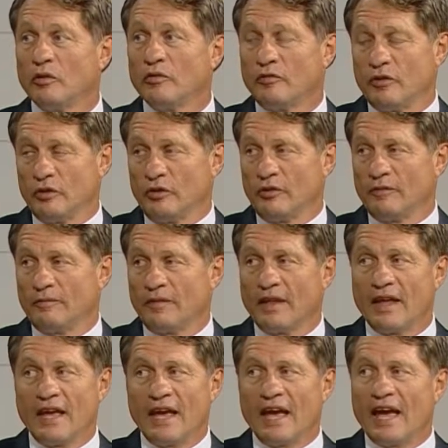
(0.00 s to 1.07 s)
with food,
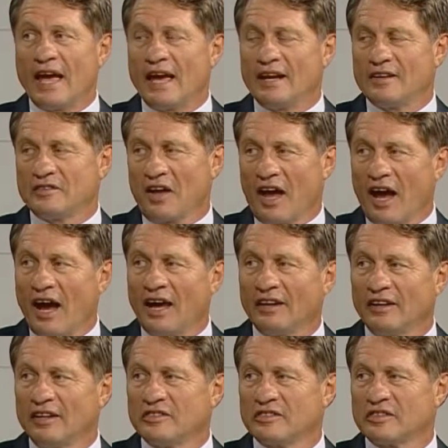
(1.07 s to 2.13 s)
and is
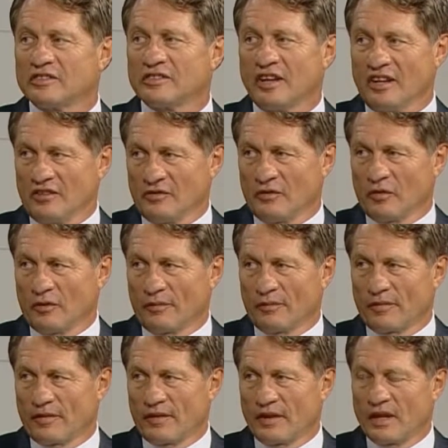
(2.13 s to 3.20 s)
highly successful.
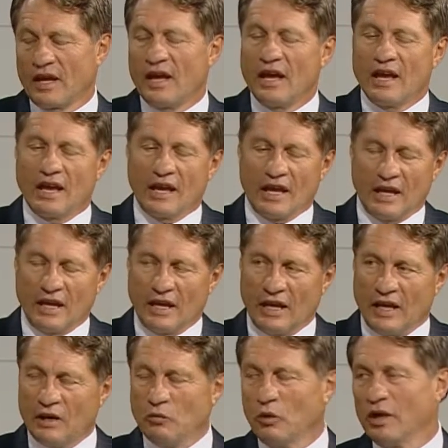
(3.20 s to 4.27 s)

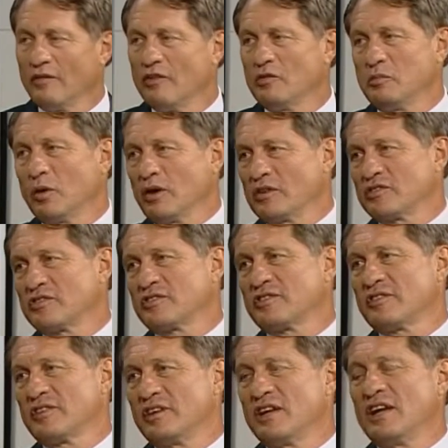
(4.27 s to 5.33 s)
In one of his books,
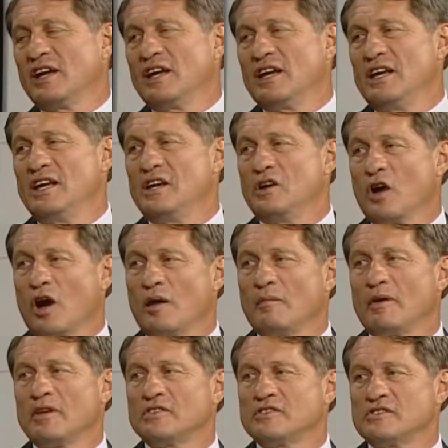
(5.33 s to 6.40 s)
he
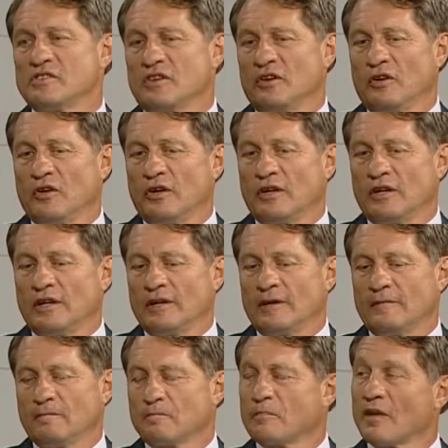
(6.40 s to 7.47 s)
comments on
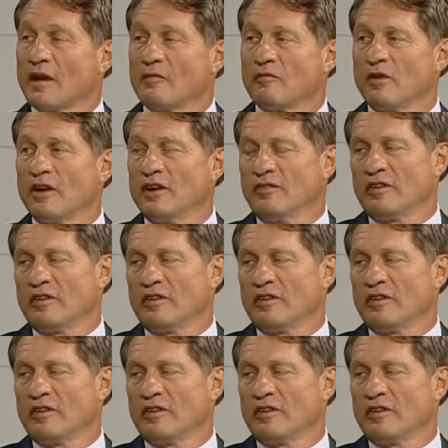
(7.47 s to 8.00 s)
a friend